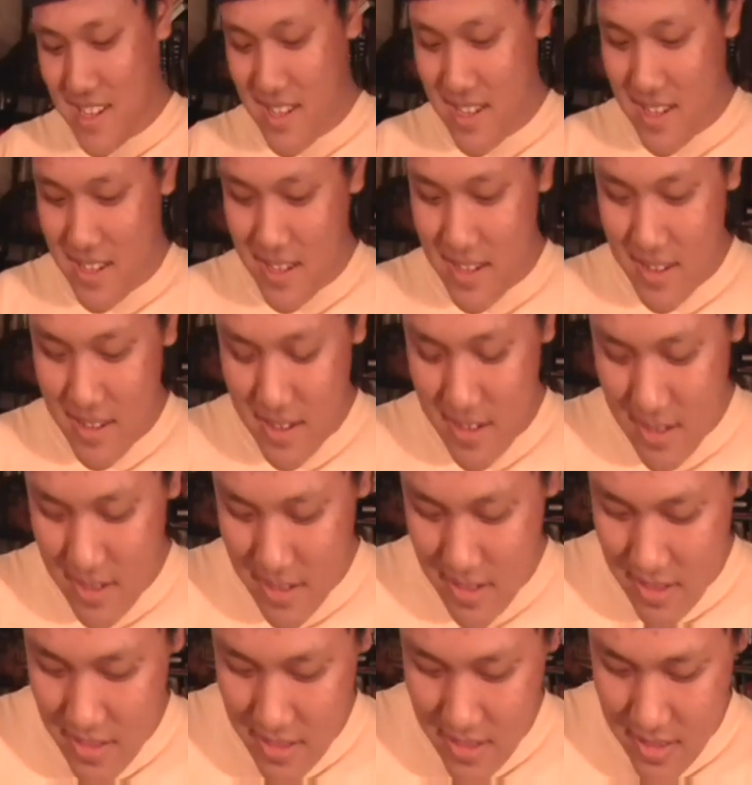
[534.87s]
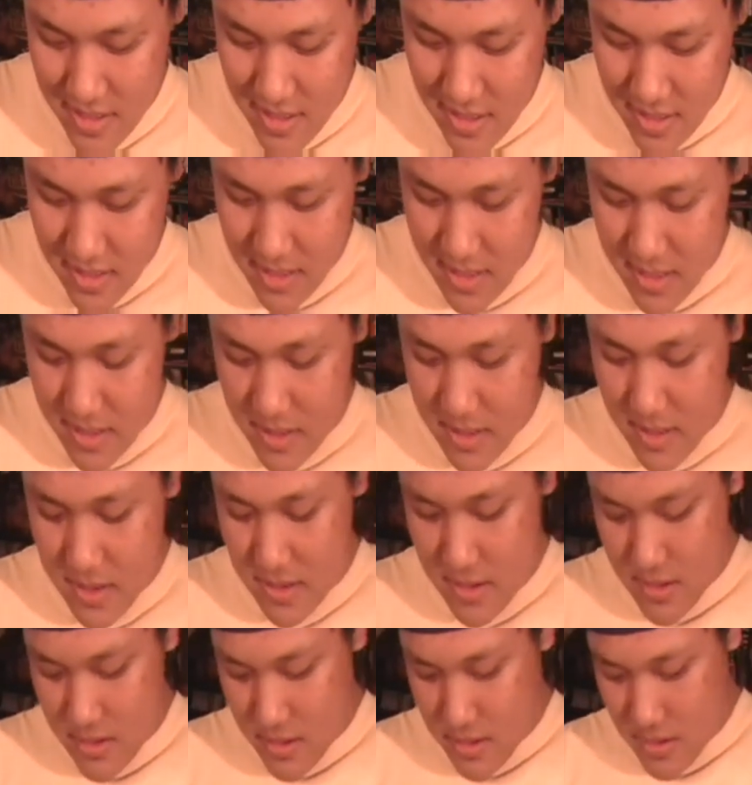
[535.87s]

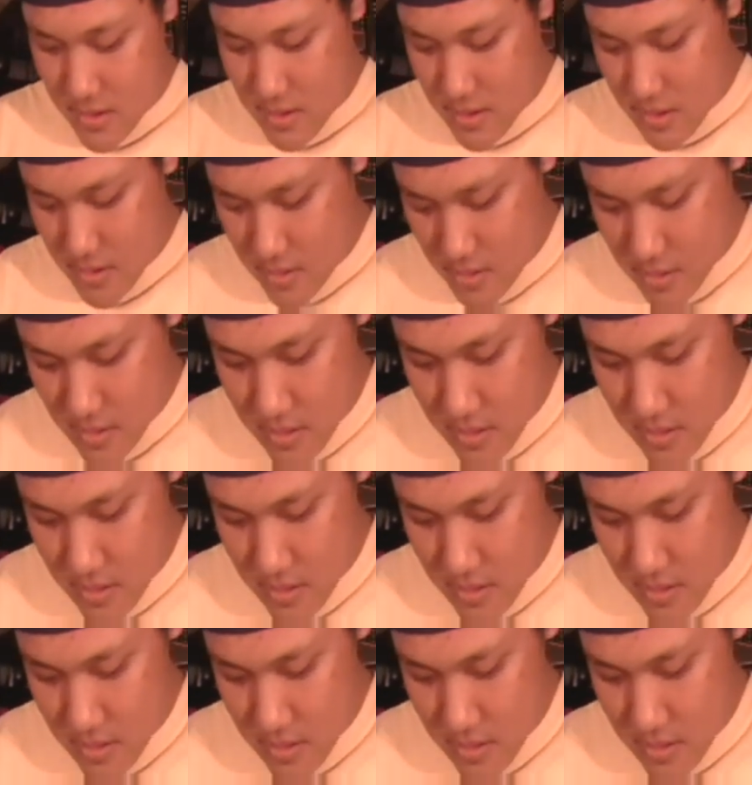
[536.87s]
No one is speaking in this clip.